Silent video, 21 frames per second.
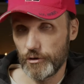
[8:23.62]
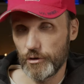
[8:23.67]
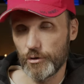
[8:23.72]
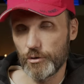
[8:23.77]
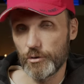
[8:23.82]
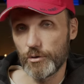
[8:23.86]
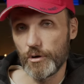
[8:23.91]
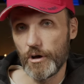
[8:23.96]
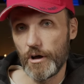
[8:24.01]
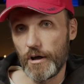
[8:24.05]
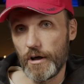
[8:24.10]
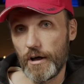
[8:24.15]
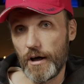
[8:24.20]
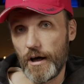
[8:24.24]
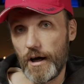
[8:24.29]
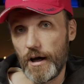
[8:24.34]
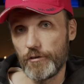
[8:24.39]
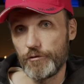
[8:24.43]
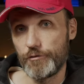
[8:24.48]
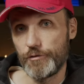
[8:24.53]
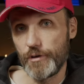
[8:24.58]
you
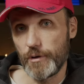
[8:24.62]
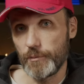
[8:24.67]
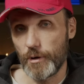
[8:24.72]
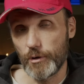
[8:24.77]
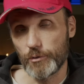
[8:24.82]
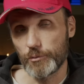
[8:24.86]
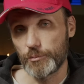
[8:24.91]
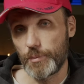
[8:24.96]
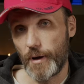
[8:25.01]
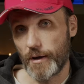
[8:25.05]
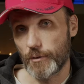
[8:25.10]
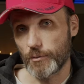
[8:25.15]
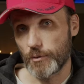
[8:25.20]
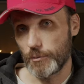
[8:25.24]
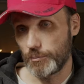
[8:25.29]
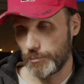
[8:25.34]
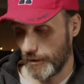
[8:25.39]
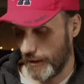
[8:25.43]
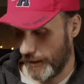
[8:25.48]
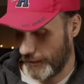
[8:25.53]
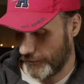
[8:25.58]
uh, V-mount battery
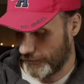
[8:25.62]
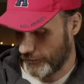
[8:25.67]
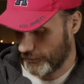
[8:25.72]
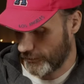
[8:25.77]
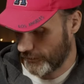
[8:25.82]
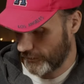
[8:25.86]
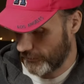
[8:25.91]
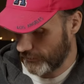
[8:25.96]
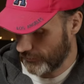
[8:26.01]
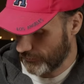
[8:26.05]
plate. So you can